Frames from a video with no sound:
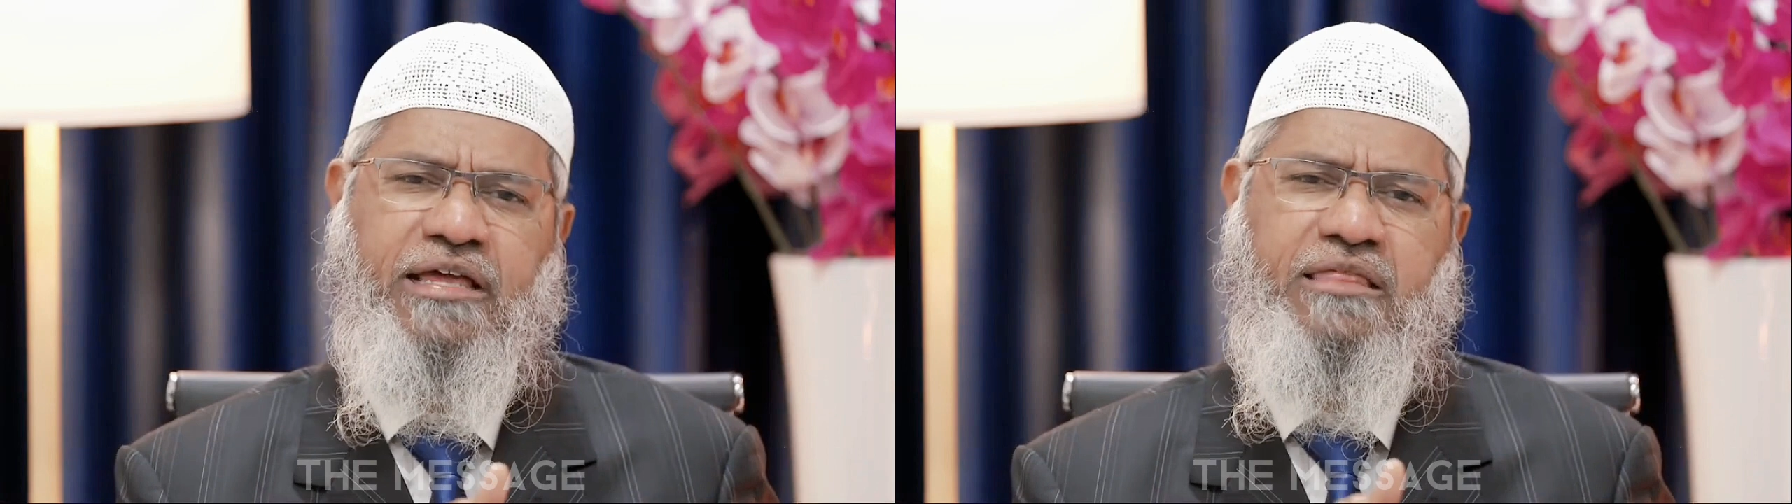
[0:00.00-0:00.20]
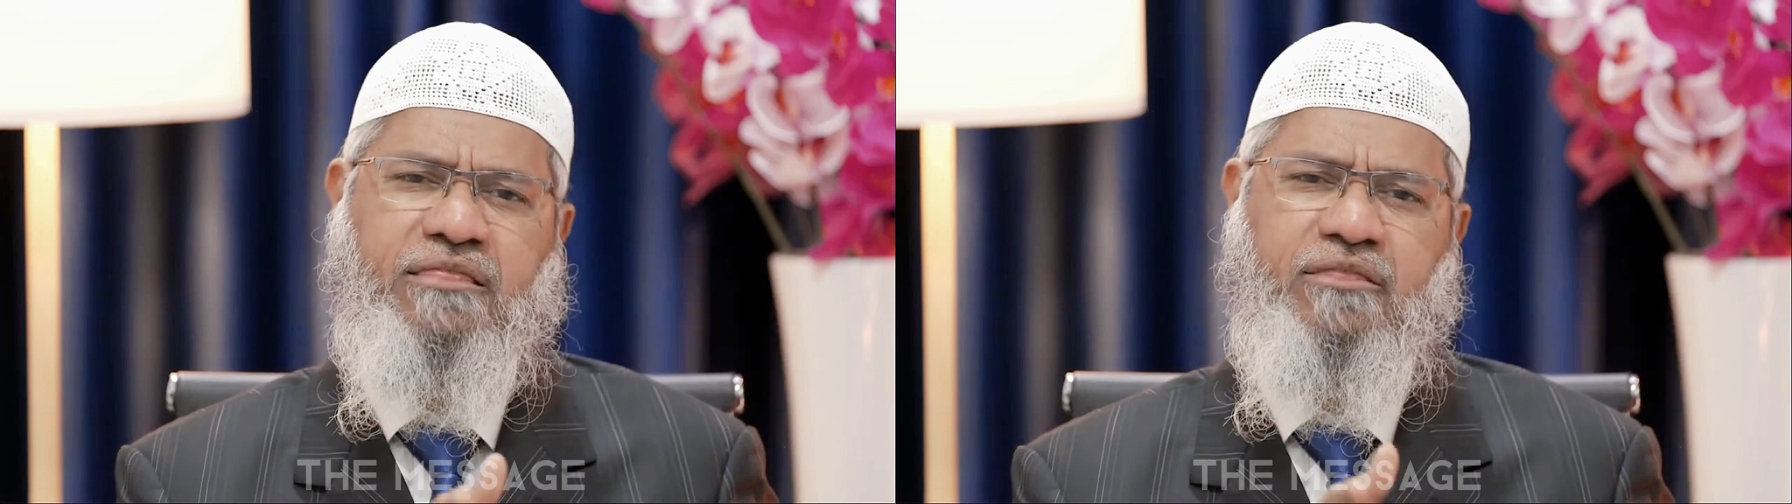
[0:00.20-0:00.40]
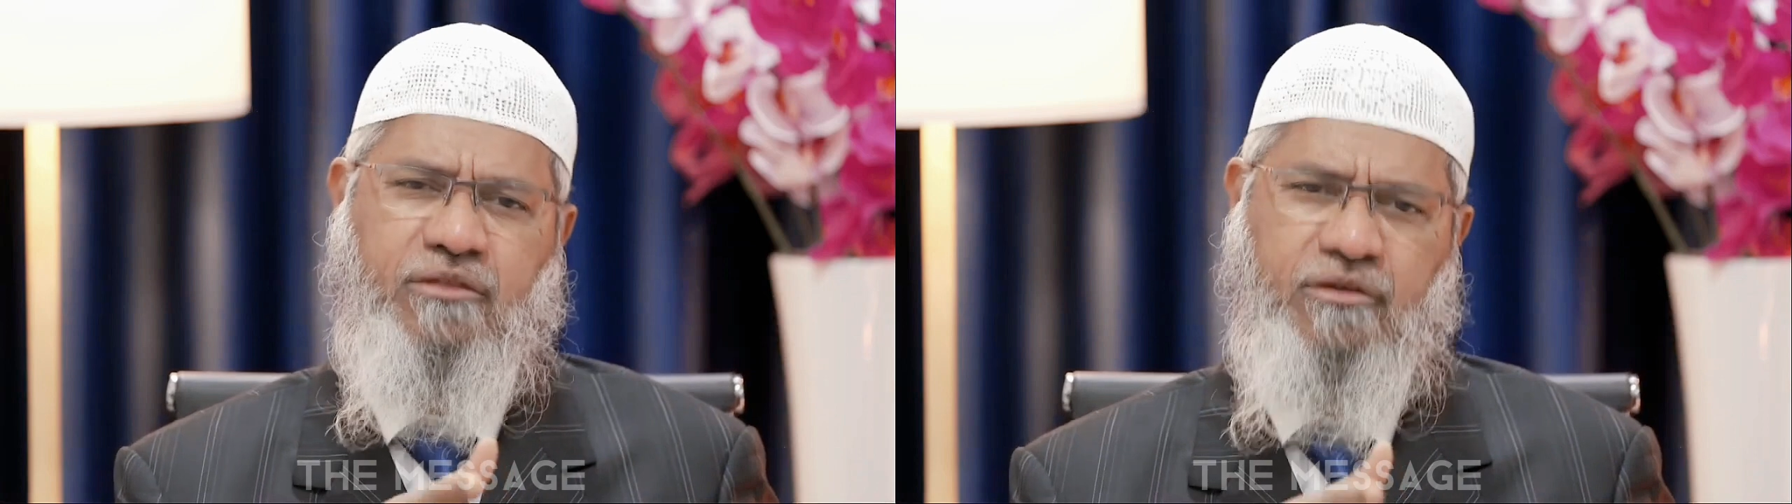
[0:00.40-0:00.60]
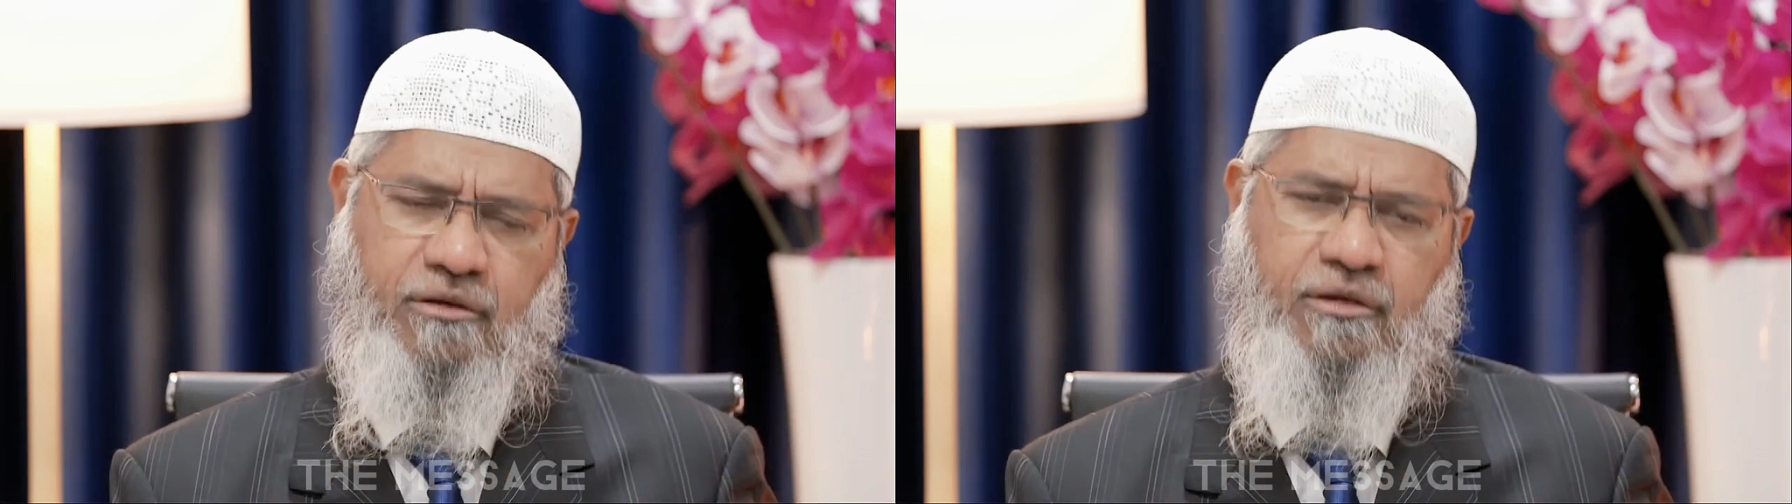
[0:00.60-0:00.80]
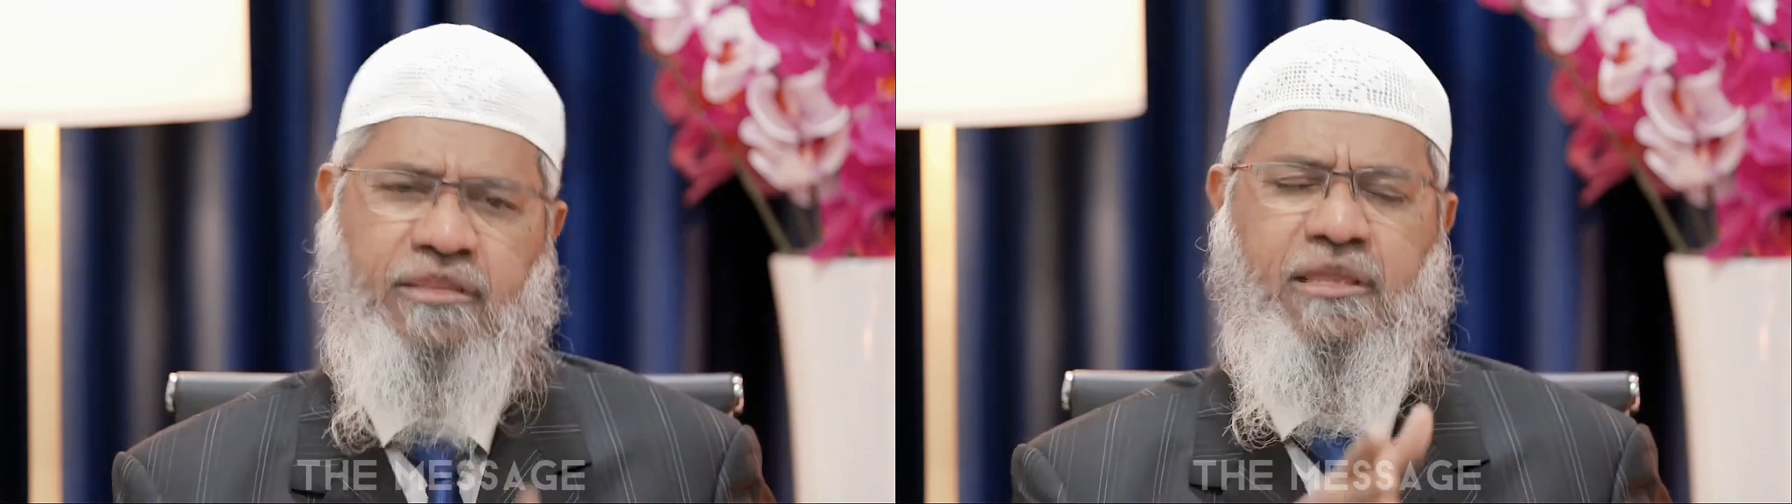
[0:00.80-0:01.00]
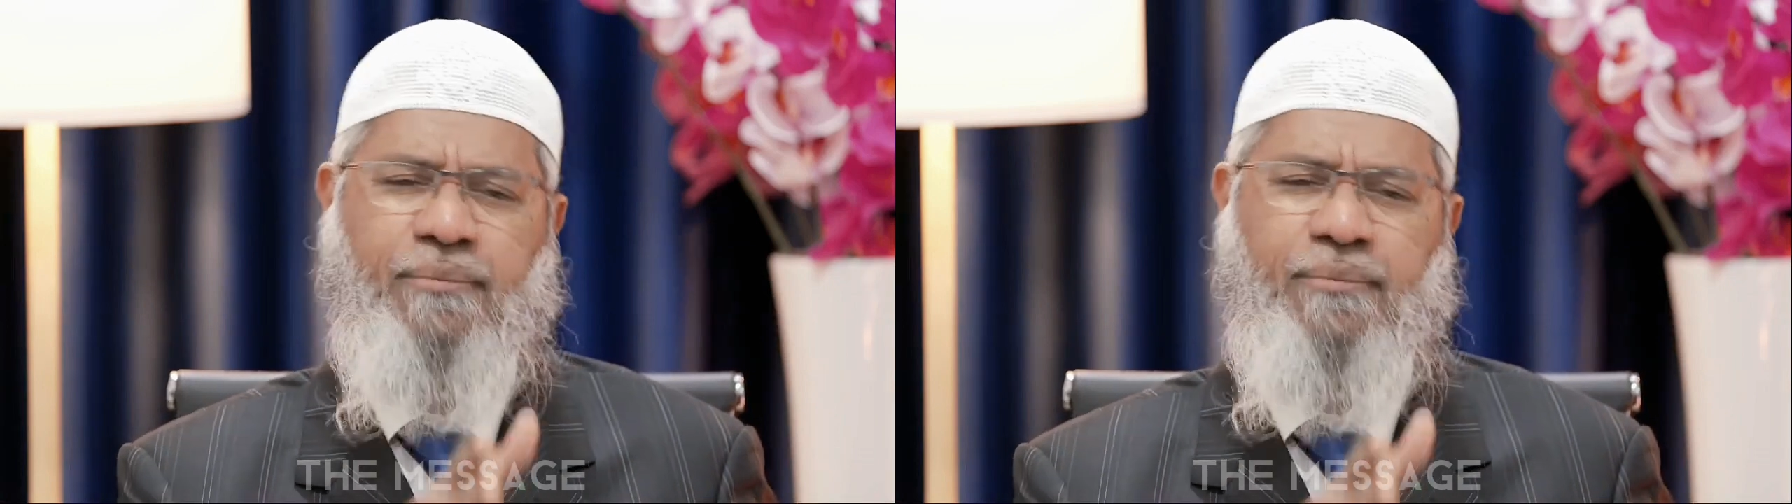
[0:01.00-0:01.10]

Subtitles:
is in the